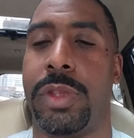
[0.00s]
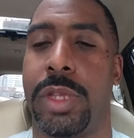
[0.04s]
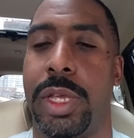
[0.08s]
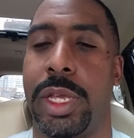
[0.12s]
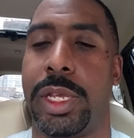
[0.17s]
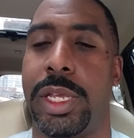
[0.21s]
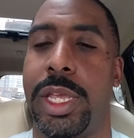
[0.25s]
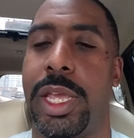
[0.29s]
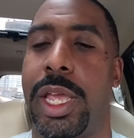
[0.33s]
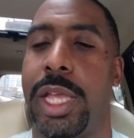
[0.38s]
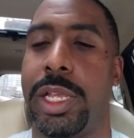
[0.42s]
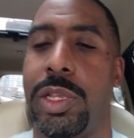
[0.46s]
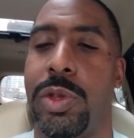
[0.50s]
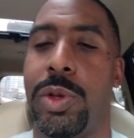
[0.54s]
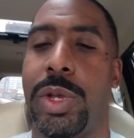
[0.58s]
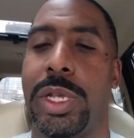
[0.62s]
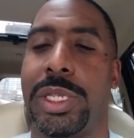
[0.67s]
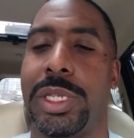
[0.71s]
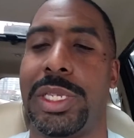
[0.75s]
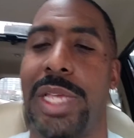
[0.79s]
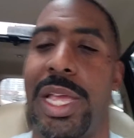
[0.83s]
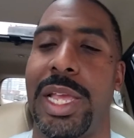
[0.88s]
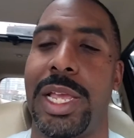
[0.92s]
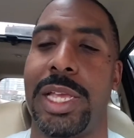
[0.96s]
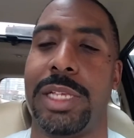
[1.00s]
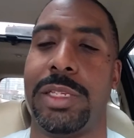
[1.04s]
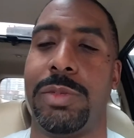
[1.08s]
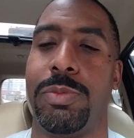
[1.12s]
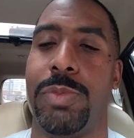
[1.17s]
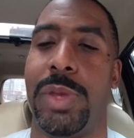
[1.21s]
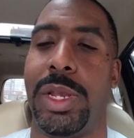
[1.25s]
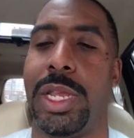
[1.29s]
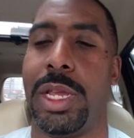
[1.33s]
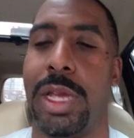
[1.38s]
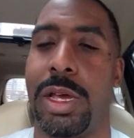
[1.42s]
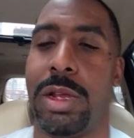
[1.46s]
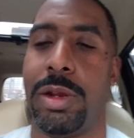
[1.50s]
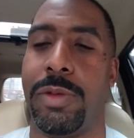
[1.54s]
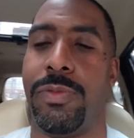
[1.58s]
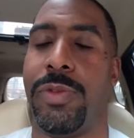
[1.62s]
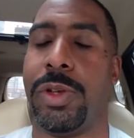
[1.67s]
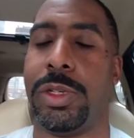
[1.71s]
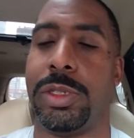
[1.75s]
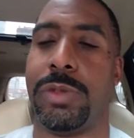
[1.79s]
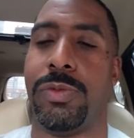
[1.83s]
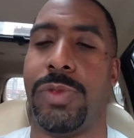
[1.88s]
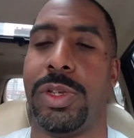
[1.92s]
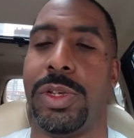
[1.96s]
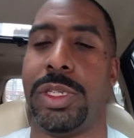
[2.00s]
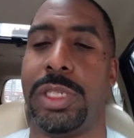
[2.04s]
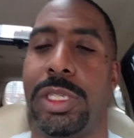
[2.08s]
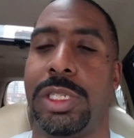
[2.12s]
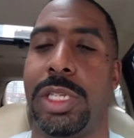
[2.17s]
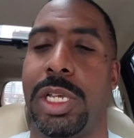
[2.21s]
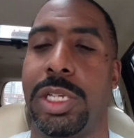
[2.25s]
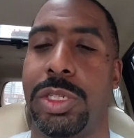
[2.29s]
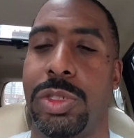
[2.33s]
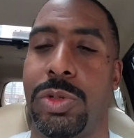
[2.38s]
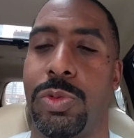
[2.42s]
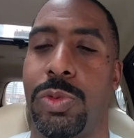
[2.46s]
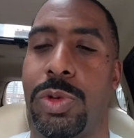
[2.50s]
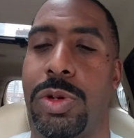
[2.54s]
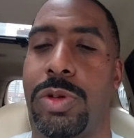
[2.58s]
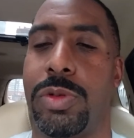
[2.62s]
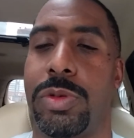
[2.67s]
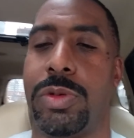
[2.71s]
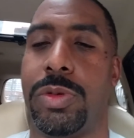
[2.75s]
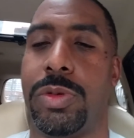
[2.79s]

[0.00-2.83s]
Again, you can take as many unofficial visits as you want.